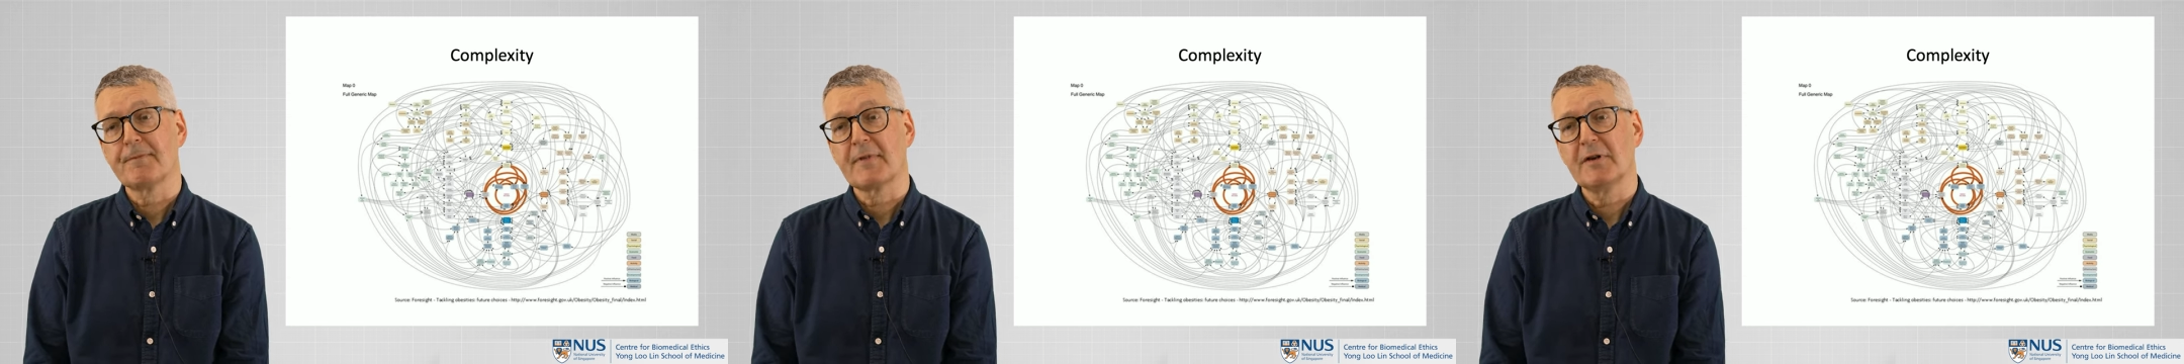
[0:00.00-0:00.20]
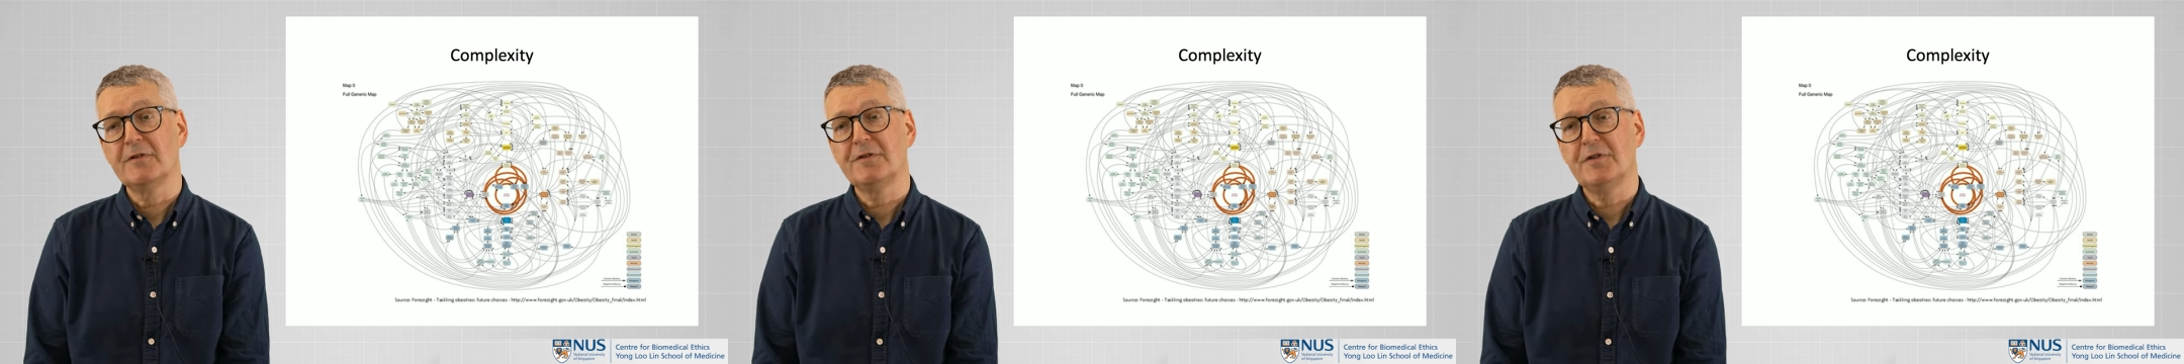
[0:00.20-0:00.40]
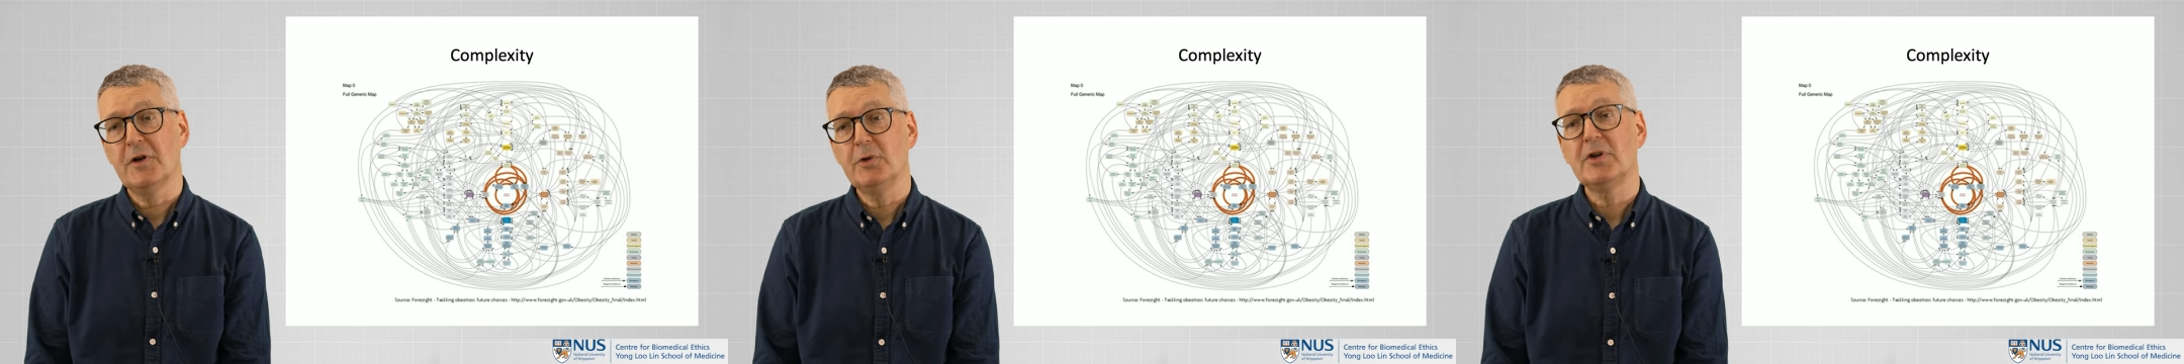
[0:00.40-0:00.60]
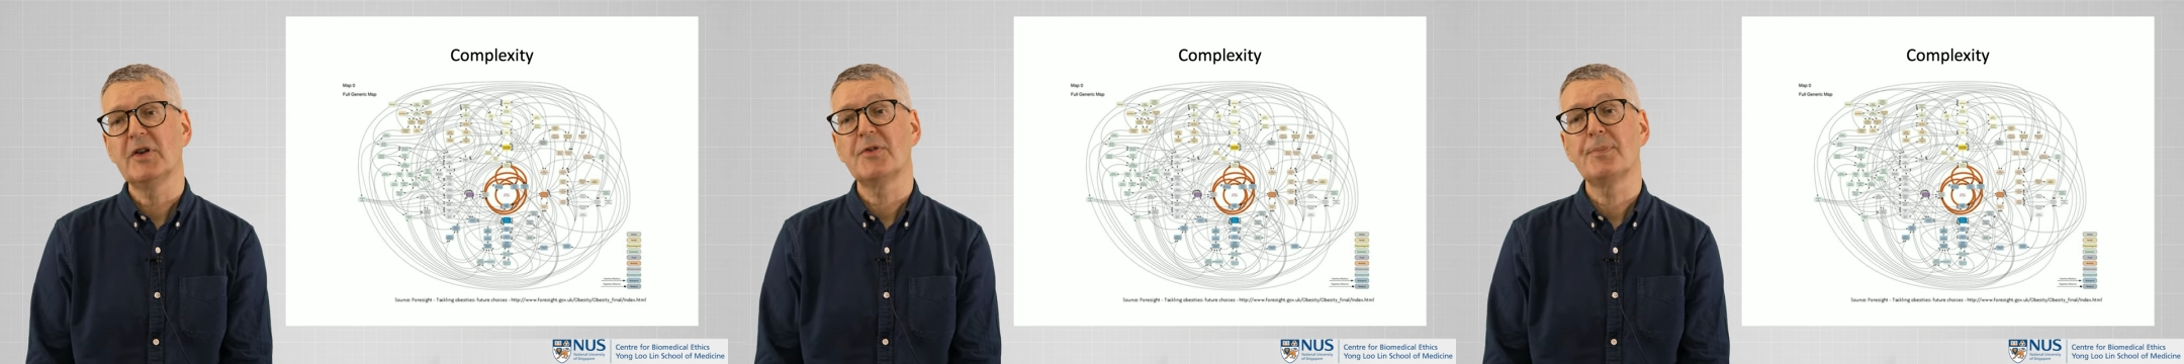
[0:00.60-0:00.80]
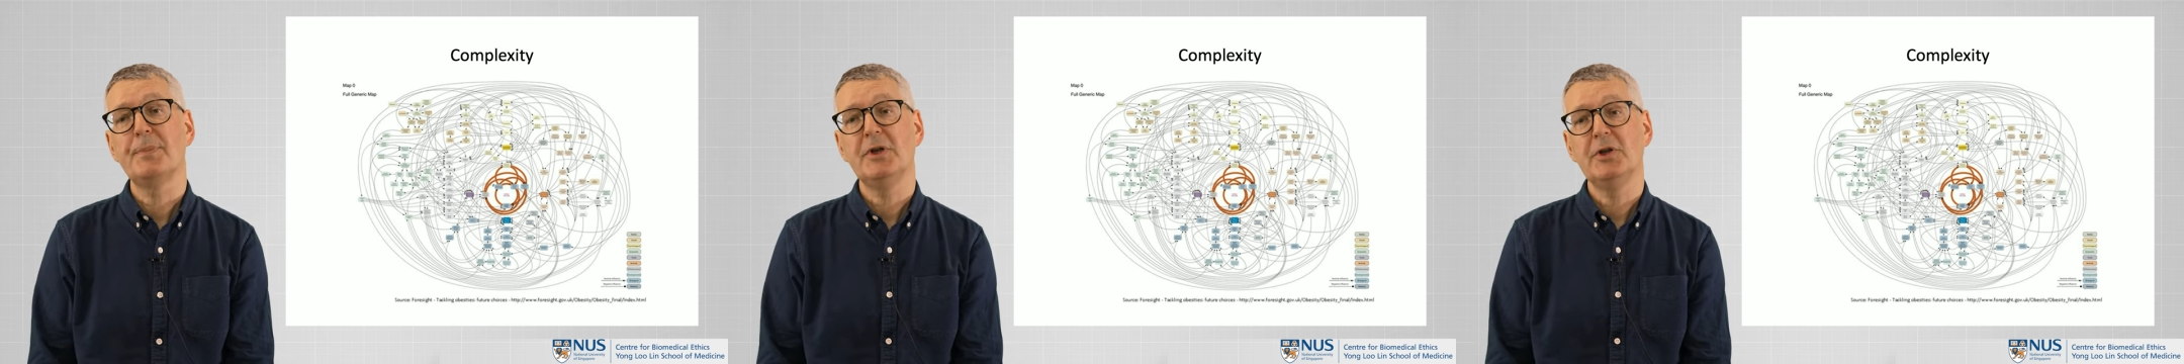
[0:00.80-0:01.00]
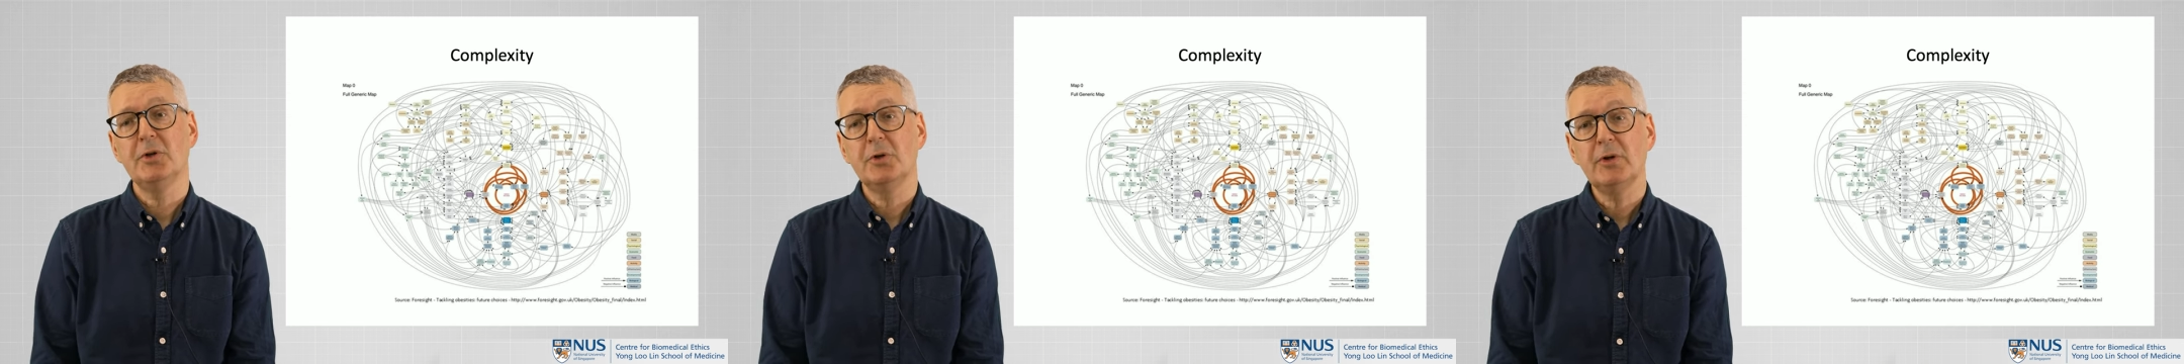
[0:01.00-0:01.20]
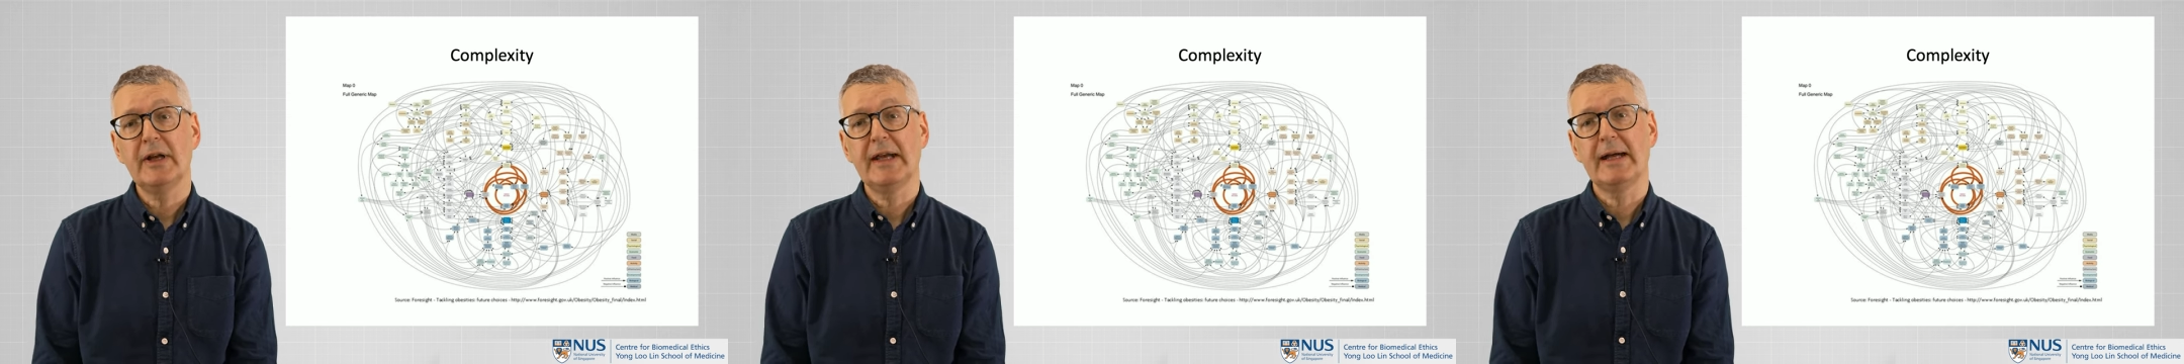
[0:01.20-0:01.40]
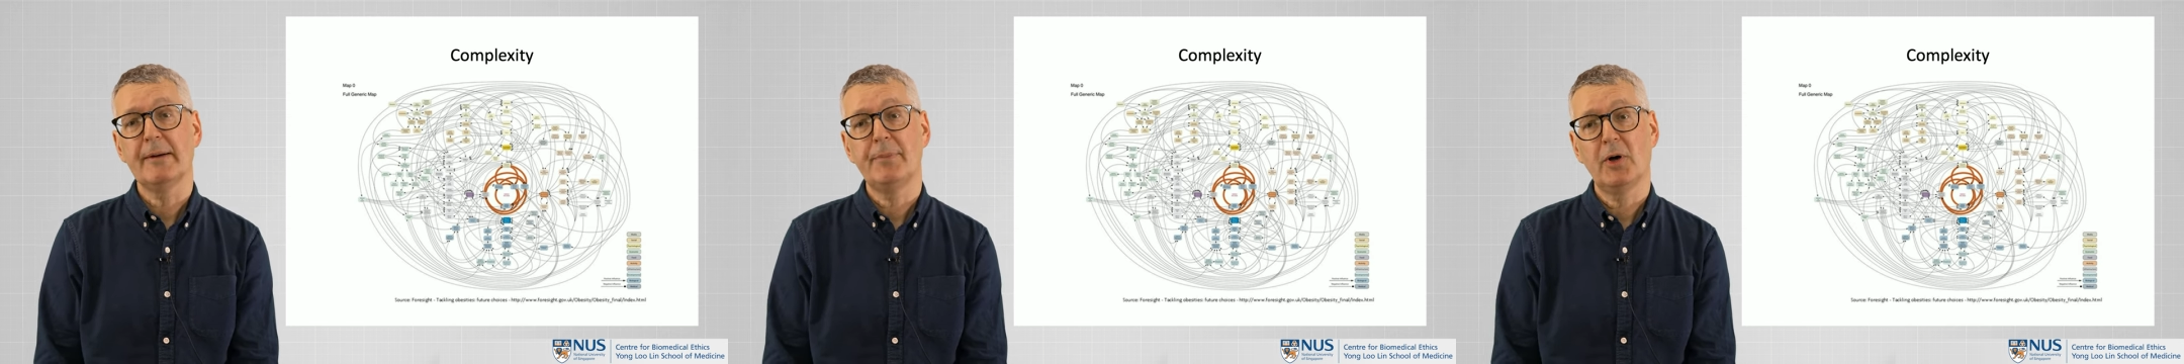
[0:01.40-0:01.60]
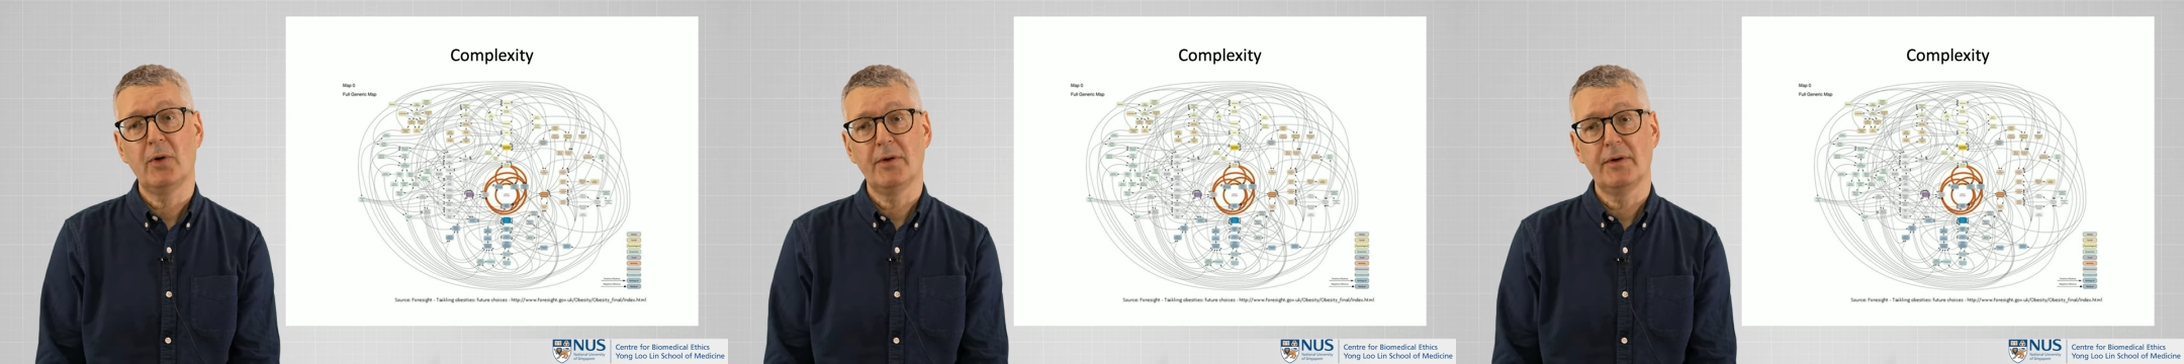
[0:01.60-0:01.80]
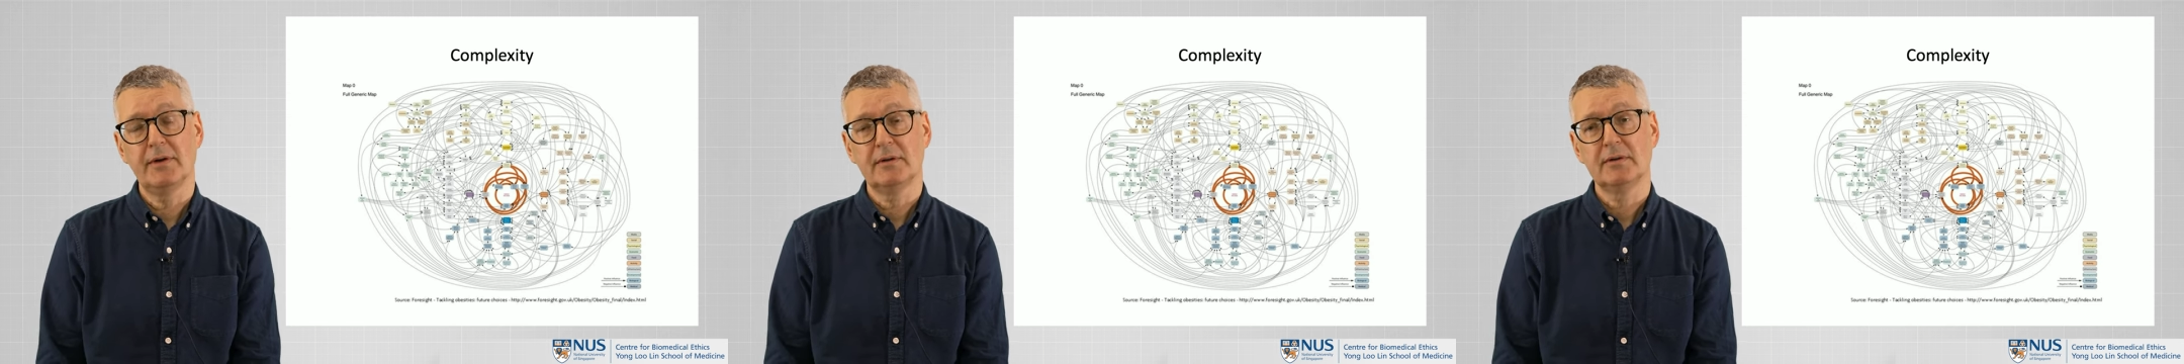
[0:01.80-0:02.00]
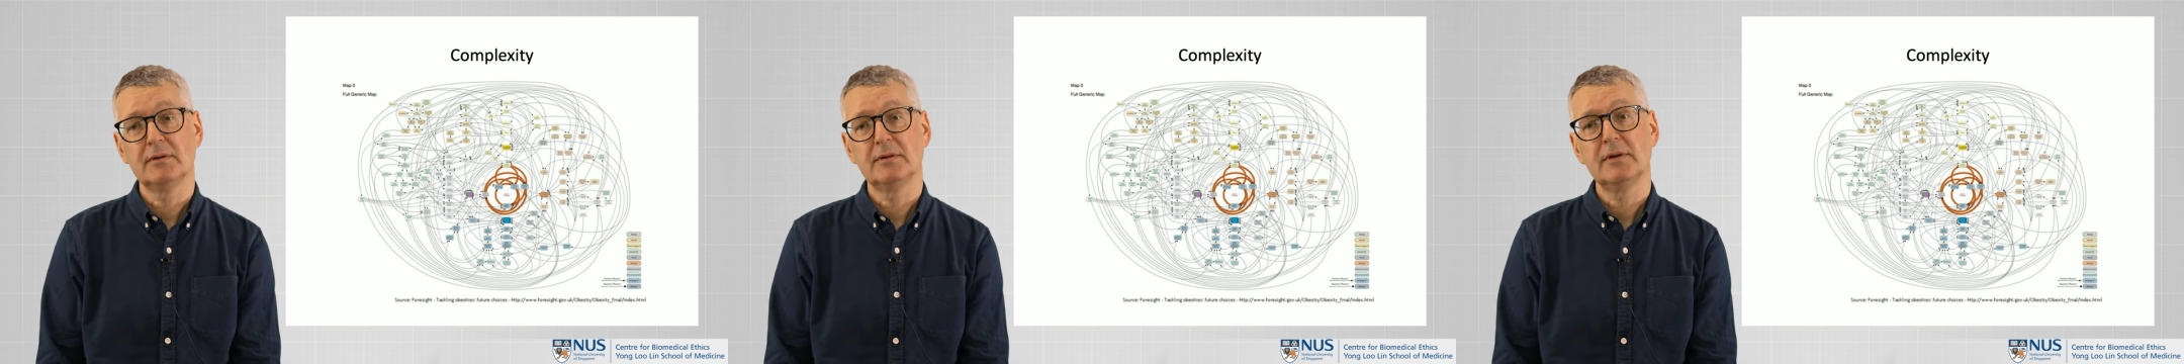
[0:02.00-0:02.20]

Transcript: focus purely upon